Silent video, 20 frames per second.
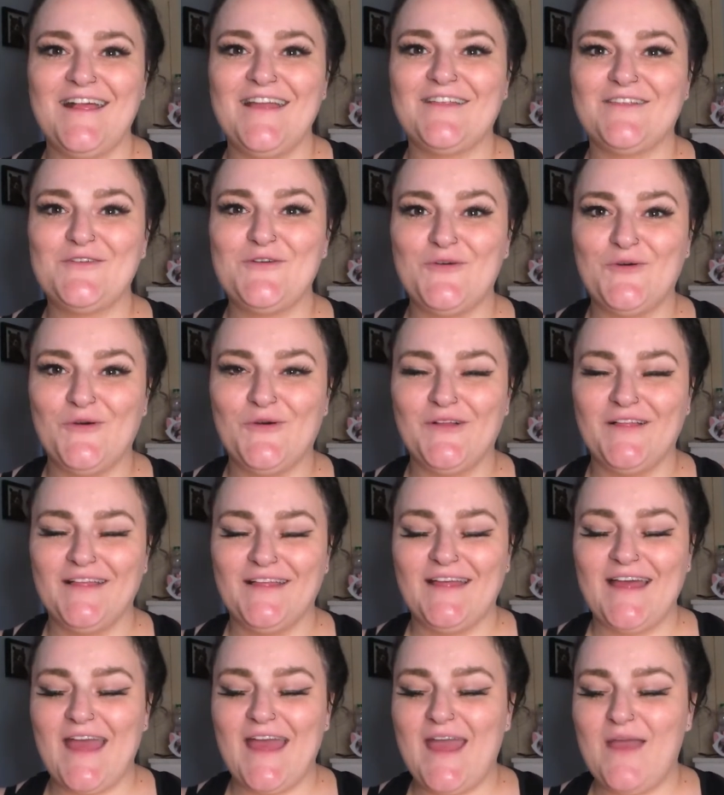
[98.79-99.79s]
So
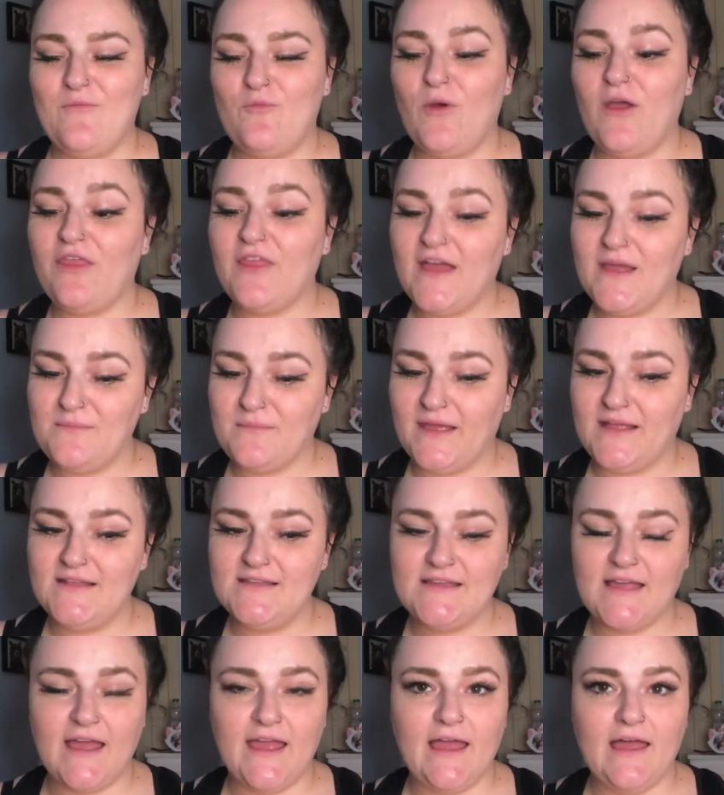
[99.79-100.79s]
um, with that in
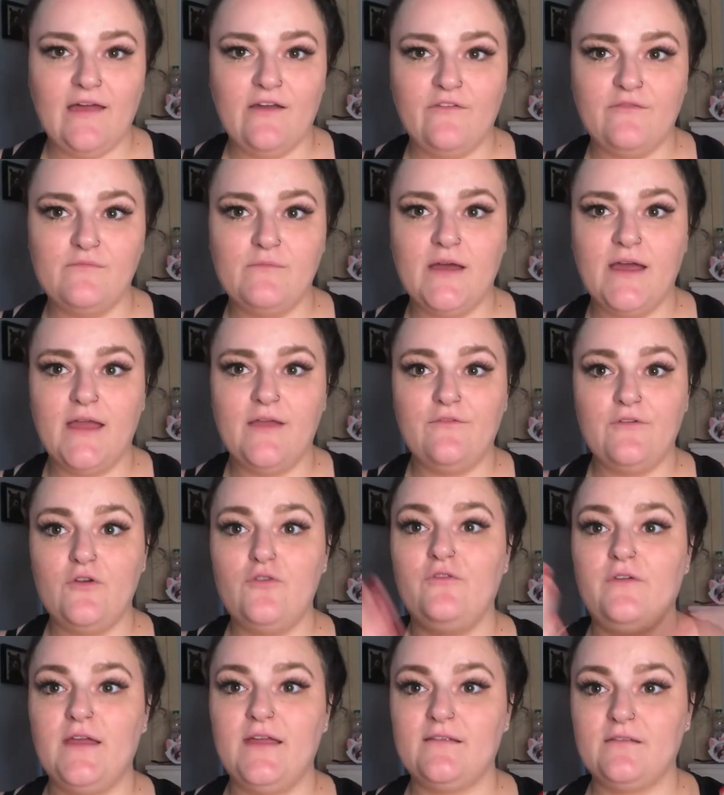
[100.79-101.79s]
mind, I have my
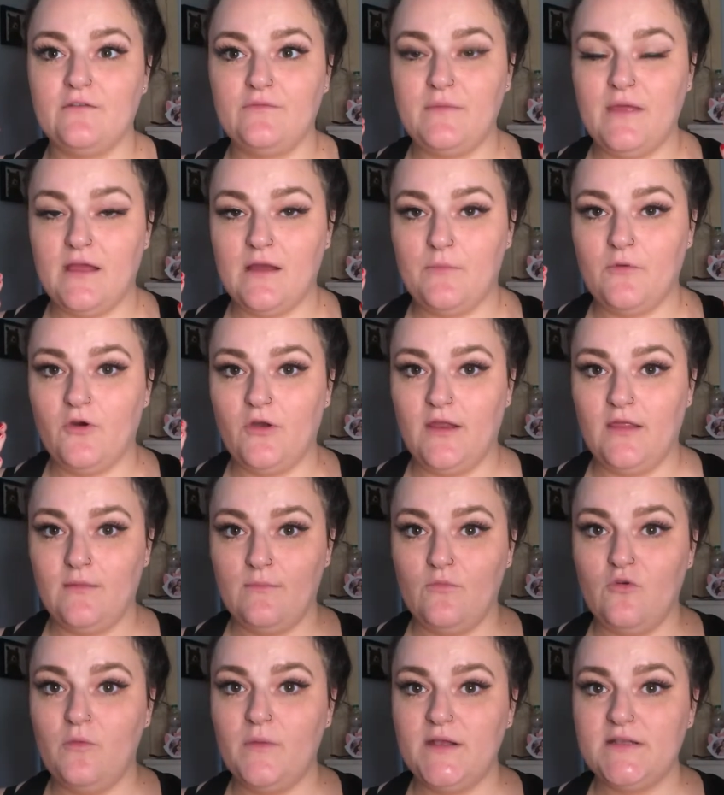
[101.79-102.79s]
full face of makeup on at the
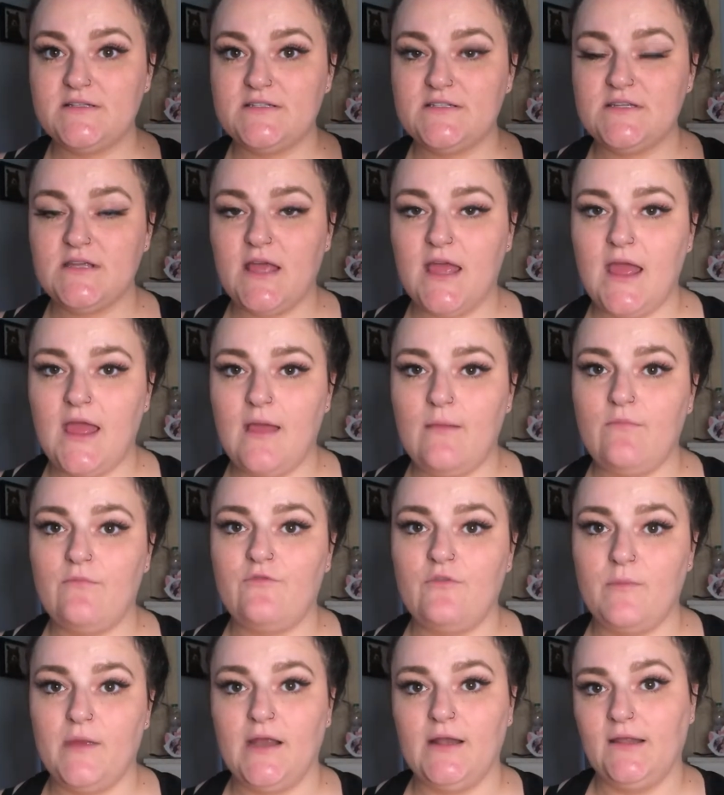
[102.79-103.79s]
moment um,
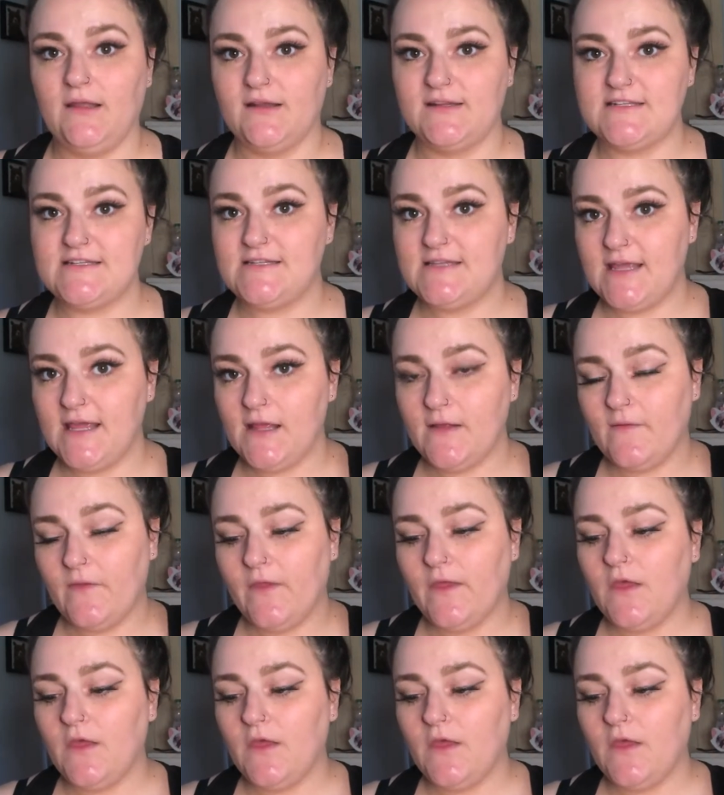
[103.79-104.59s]
from earlier today.